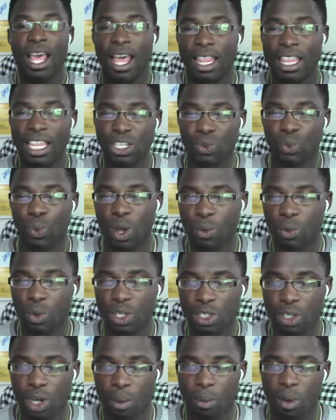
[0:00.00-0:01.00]
This one
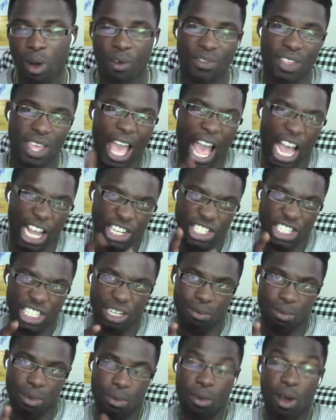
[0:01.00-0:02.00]
was not more of the
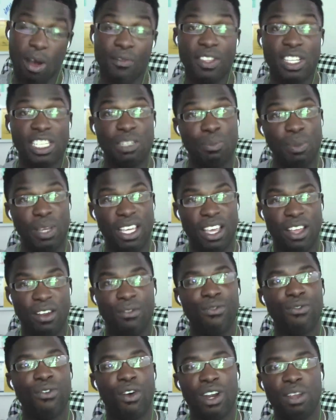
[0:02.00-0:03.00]
action, but more of the speaking,
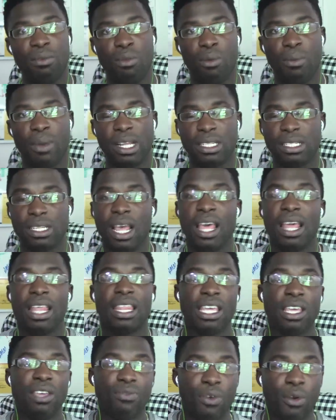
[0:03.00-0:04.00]
funny moments.
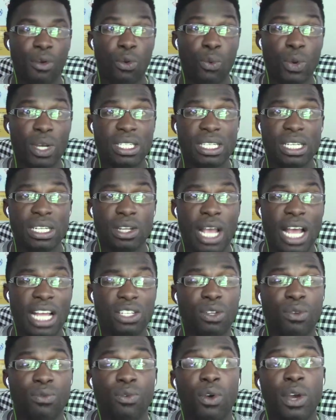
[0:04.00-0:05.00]
Thank you for requesting, guys.
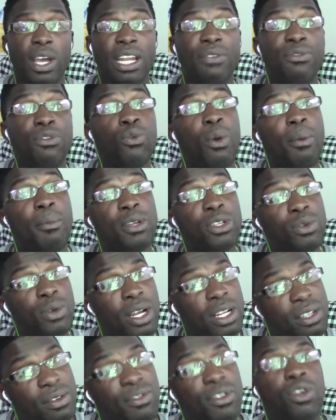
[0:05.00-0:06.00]
Don't forget, if you want me to
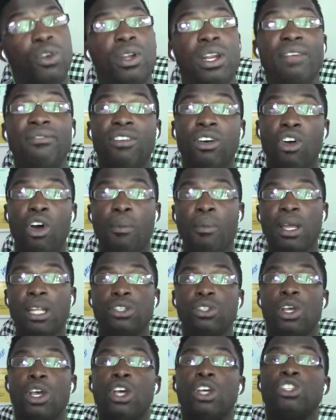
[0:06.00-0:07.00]
react to video, leave a
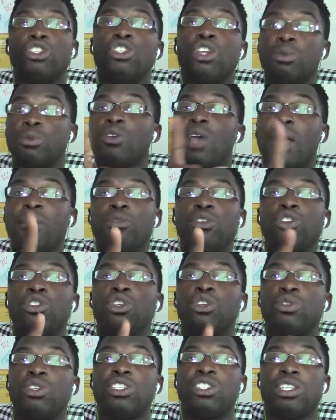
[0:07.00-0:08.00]
comment. Subscribe to
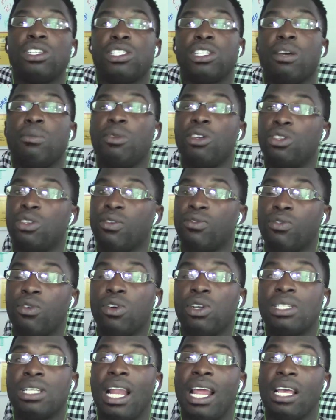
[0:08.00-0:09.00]
Juno, so just comment, of
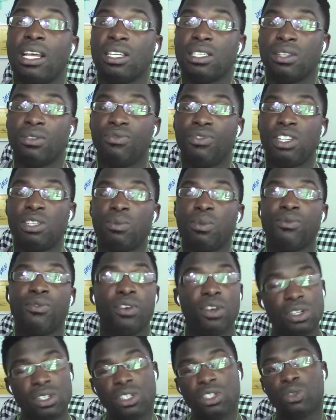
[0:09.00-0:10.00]
course. Like us on Facebook,
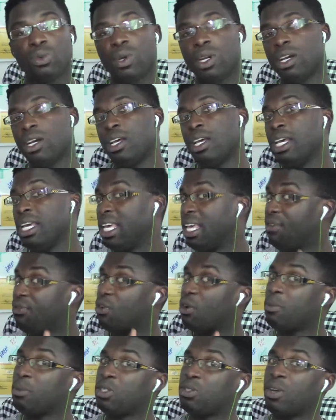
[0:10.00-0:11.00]
follow us on Twitter. If you
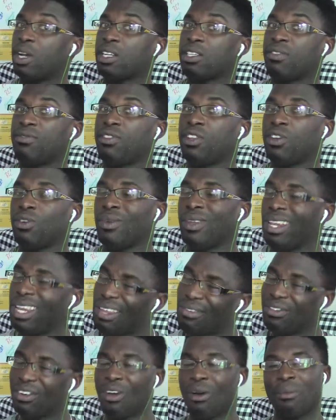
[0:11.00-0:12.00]
want me to react to video,
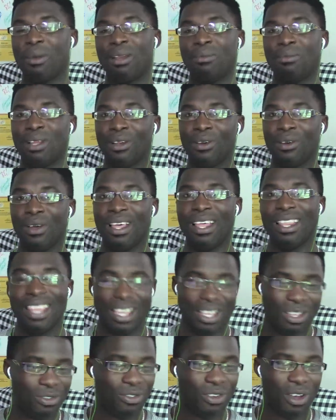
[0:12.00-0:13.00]
leave a comment below.
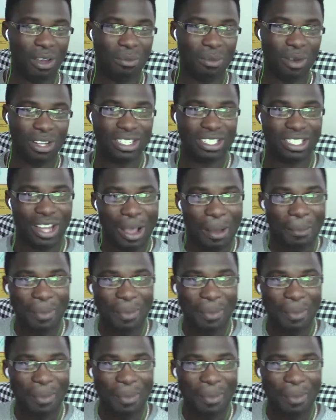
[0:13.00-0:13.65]
Thank you very much.